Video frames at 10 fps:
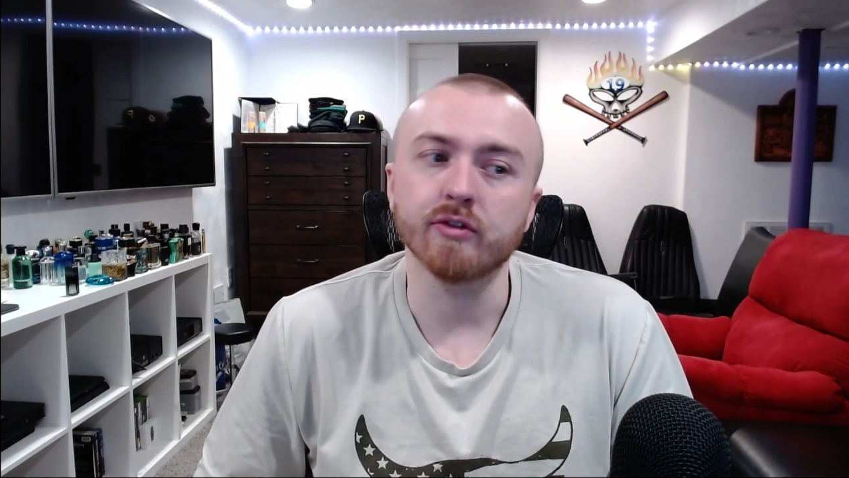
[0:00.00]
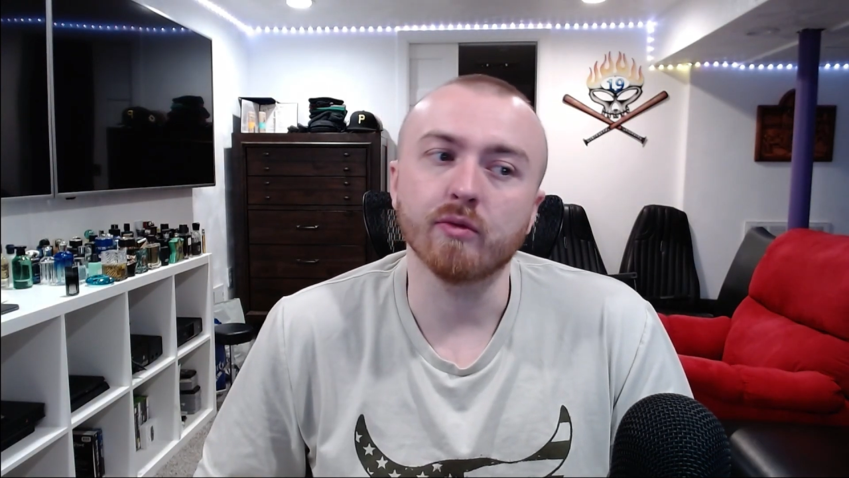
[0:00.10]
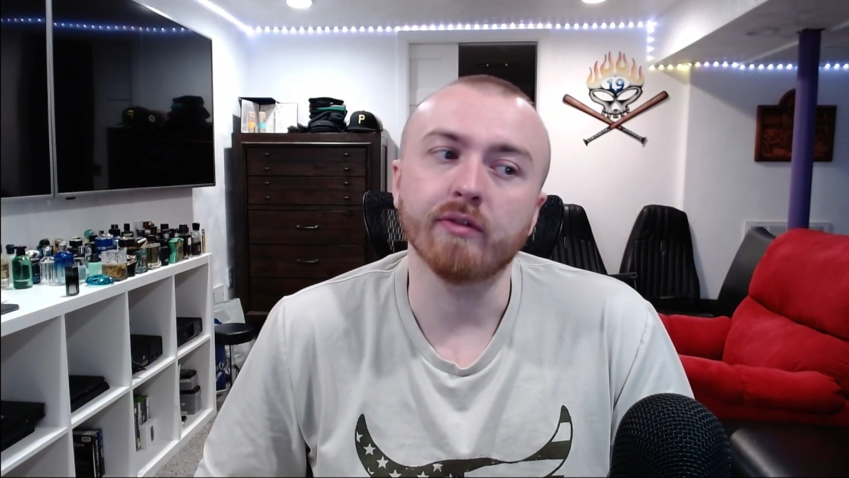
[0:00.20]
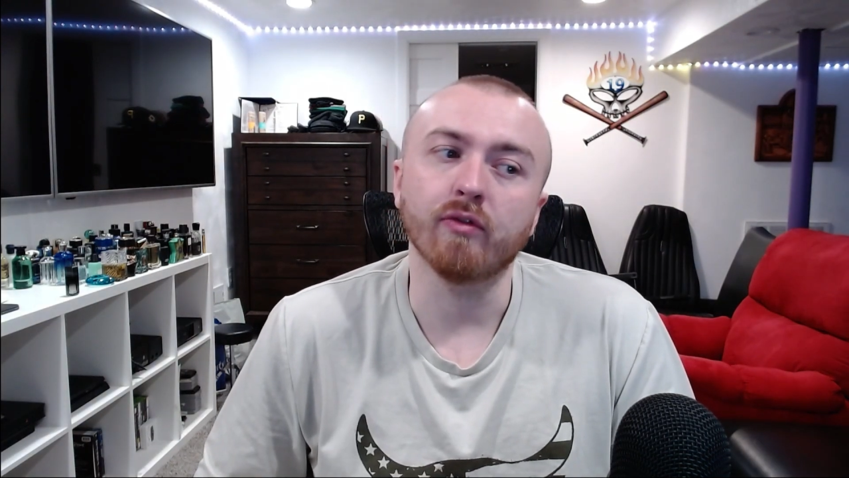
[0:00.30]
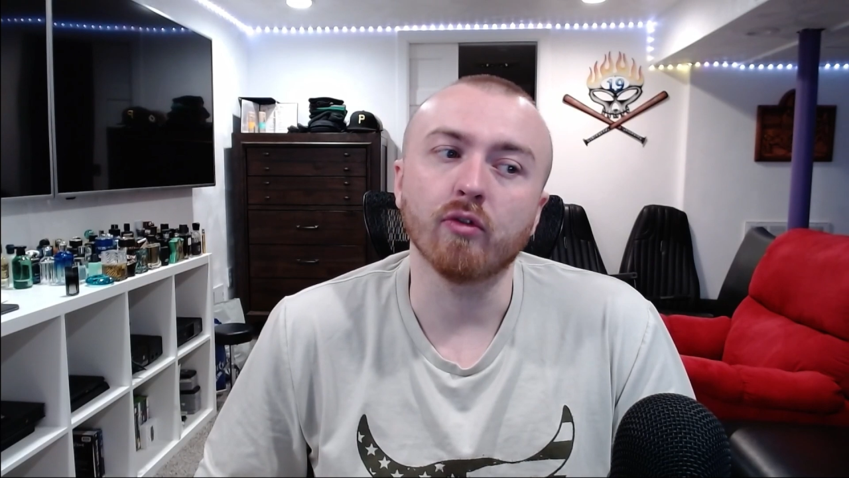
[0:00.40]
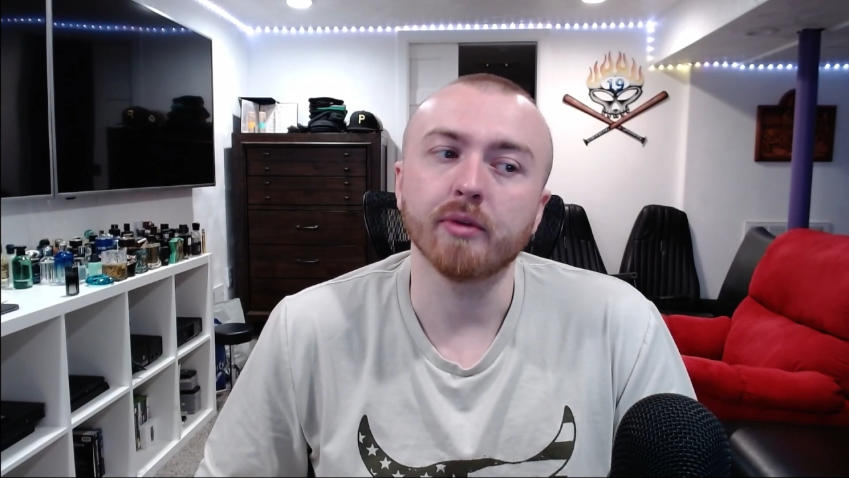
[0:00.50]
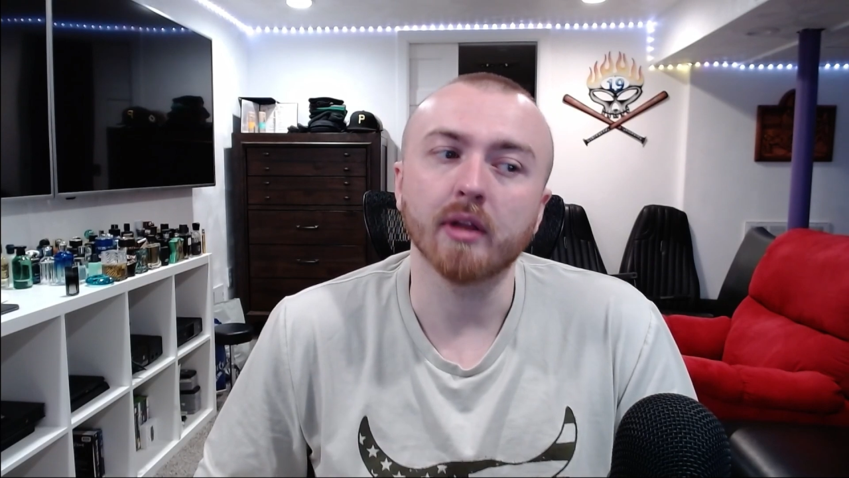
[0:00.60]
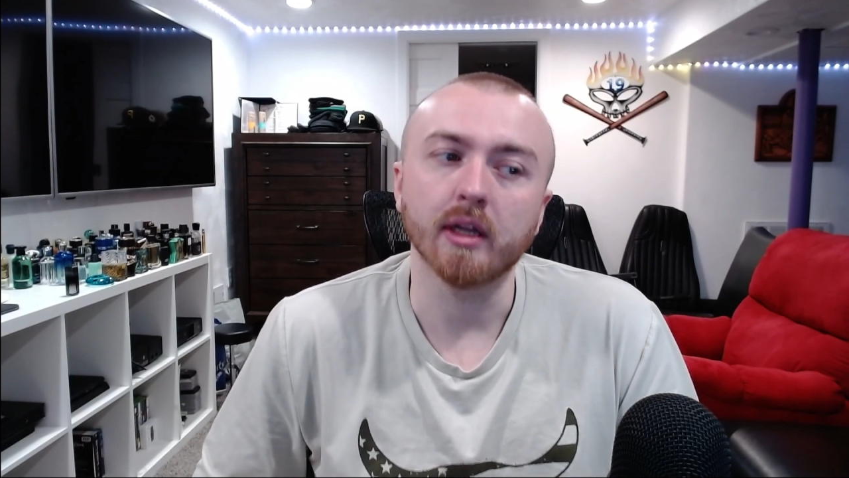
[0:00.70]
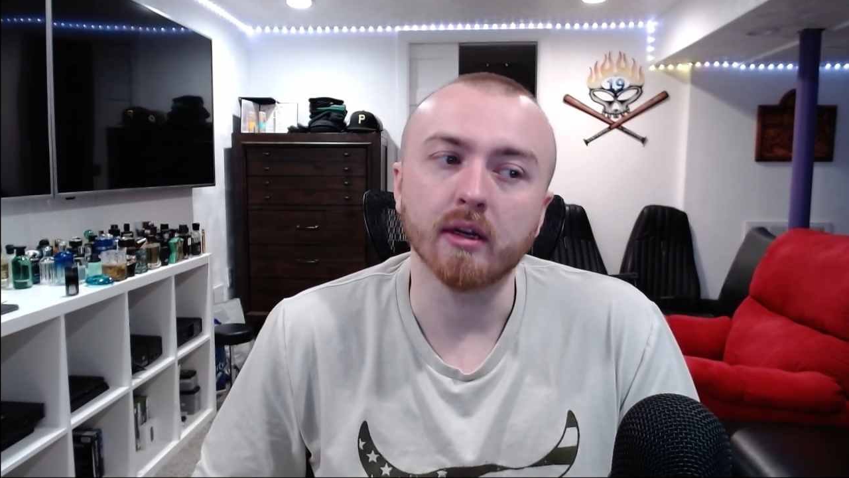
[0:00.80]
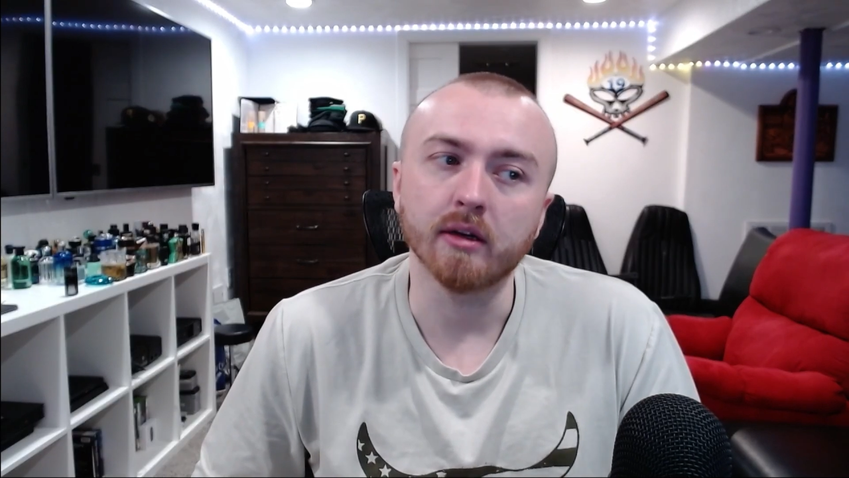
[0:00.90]

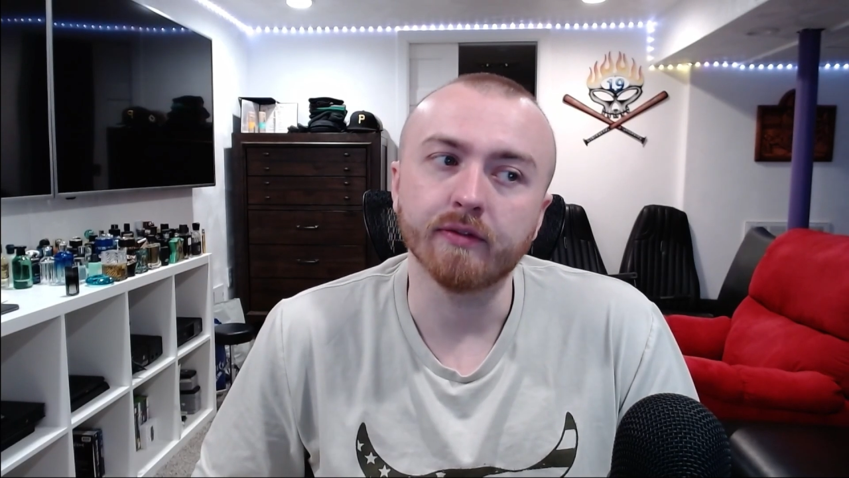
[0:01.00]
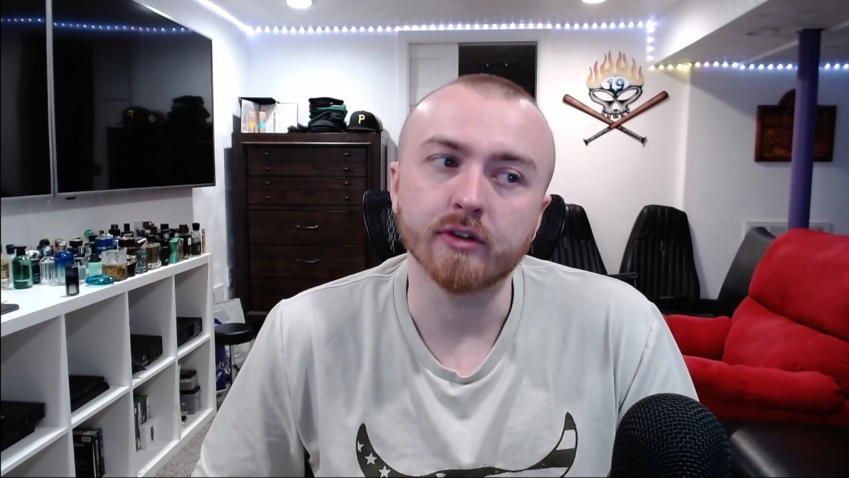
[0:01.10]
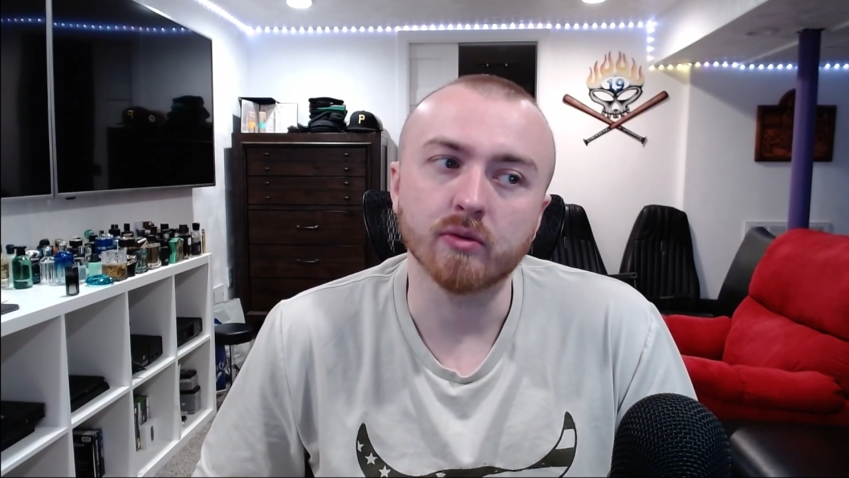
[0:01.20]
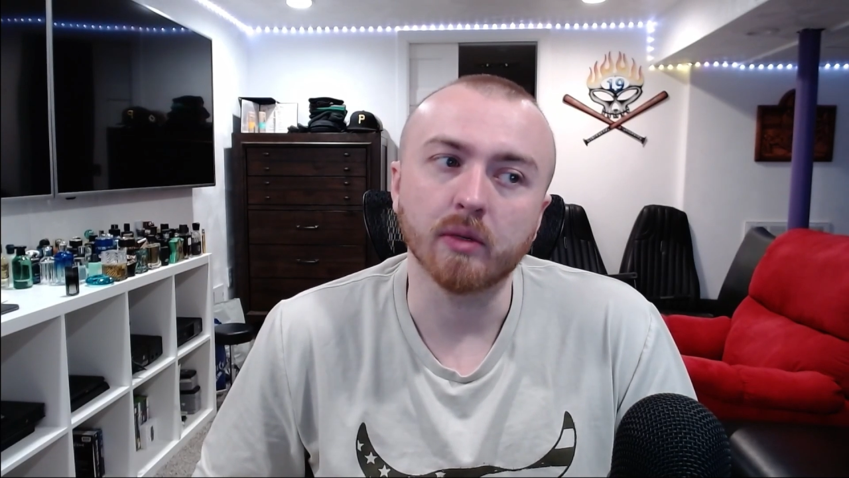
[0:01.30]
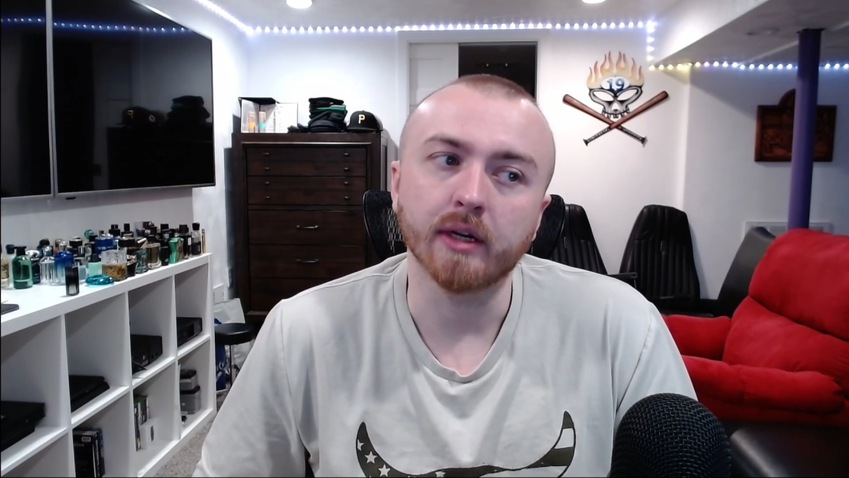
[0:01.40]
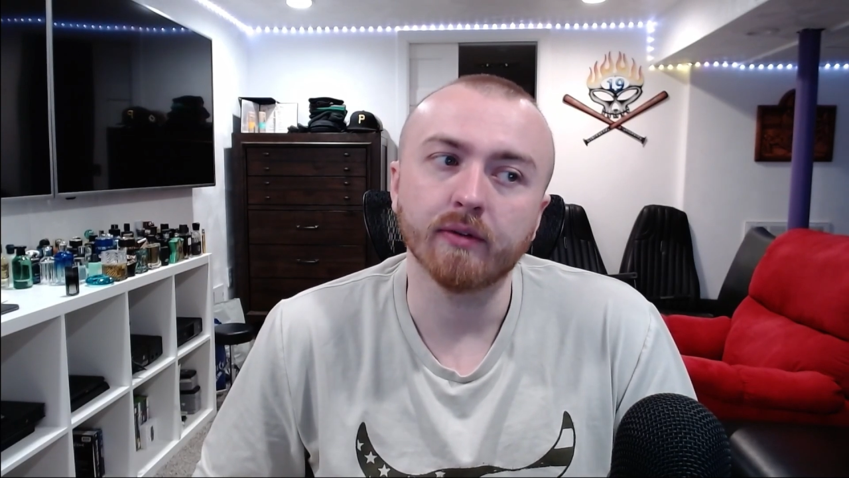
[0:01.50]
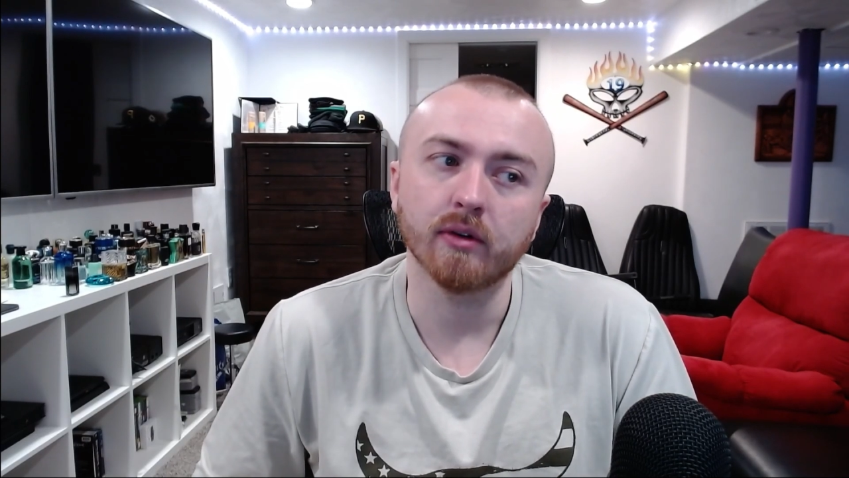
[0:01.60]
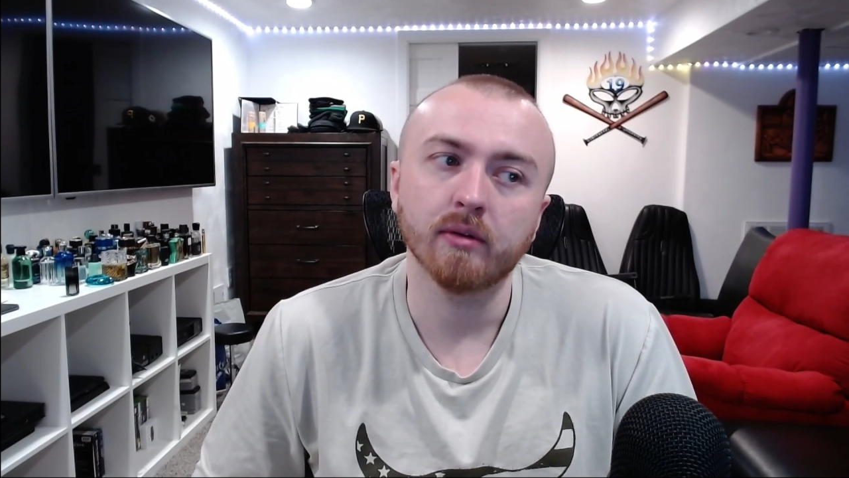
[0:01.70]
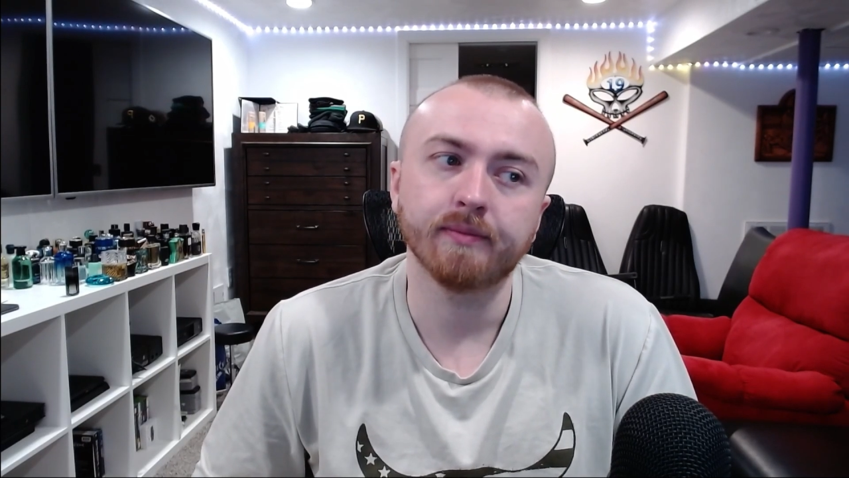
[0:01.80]
reformulated, if it's whatever.